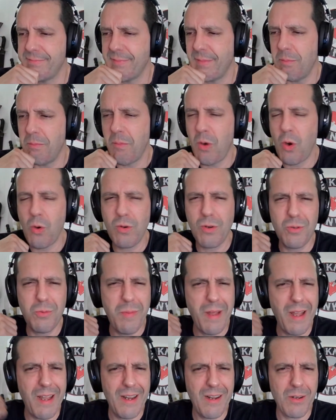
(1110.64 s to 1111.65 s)

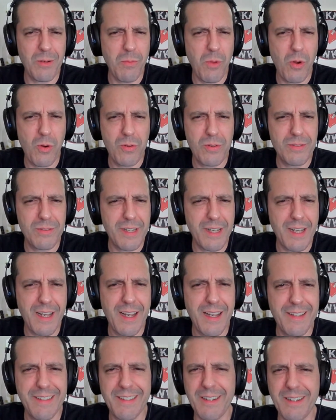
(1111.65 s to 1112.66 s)
mokume or
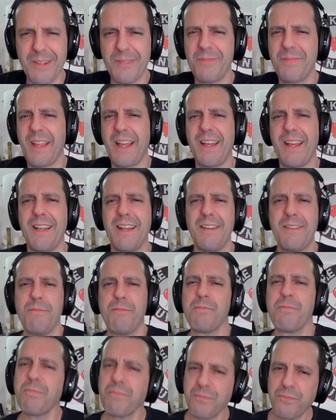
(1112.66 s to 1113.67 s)
mokutai. You know, I,
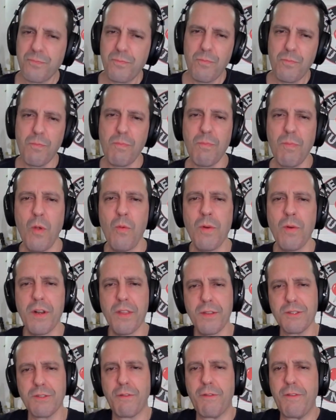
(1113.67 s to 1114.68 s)
one of
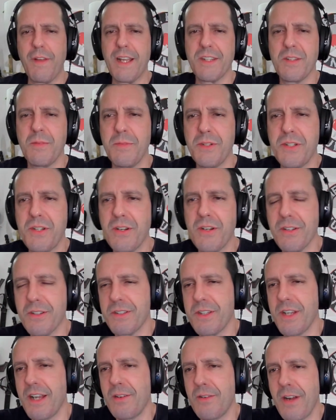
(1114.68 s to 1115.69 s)
those fancy
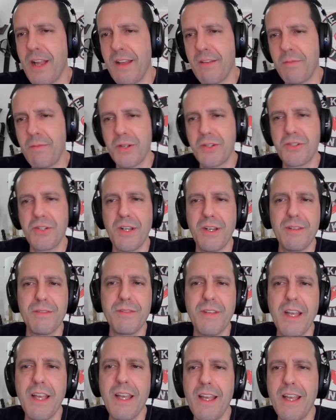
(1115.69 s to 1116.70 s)
materials I don't have much of.